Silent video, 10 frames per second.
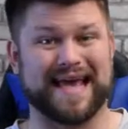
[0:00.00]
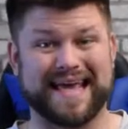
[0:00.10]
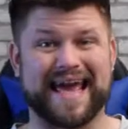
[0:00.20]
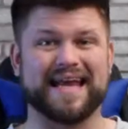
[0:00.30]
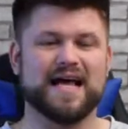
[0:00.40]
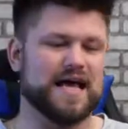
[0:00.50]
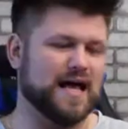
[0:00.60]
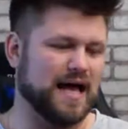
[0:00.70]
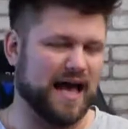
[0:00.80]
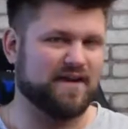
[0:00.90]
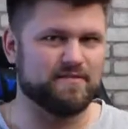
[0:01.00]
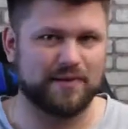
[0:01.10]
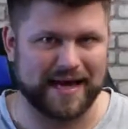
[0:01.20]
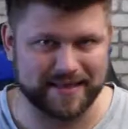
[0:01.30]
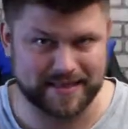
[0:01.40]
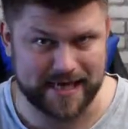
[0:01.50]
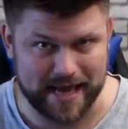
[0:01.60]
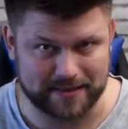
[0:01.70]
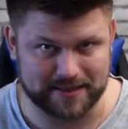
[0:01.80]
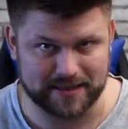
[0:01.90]
Again, I haven't planned this
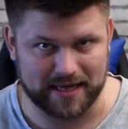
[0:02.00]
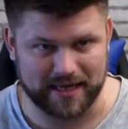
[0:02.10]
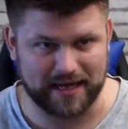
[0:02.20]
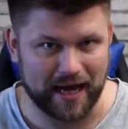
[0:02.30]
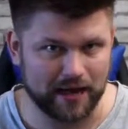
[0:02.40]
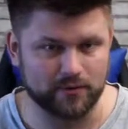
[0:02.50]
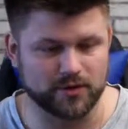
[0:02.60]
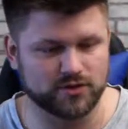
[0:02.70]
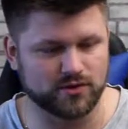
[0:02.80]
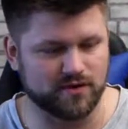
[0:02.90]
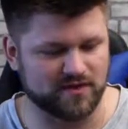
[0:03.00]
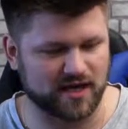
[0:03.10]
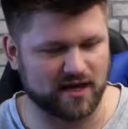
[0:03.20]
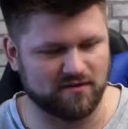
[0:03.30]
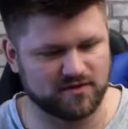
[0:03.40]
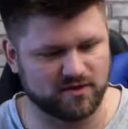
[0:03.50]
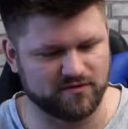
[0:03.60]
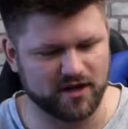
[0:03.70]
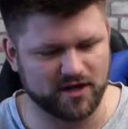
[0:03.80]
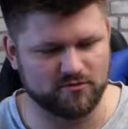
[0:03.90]
out. I kind of want to do it off the cuff, so
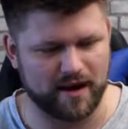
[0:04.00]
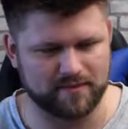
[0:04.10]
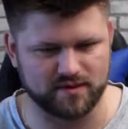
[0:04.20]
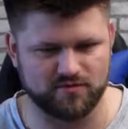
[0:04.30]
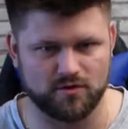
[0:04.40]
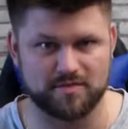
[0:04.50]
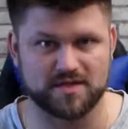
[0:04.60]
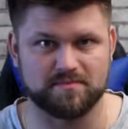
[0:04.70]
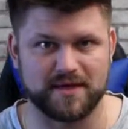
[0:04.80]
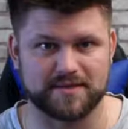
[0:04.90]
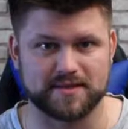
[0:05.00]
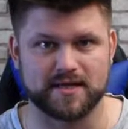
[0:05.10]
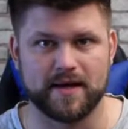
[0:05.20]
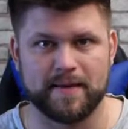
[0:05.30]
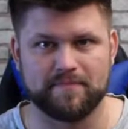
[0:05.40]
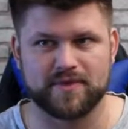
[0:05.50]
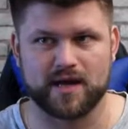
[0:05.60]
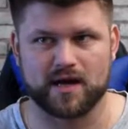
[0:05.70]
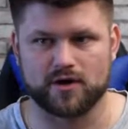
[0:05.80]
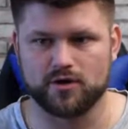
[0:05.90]
I've kind of grabbed a few bits and pieces that are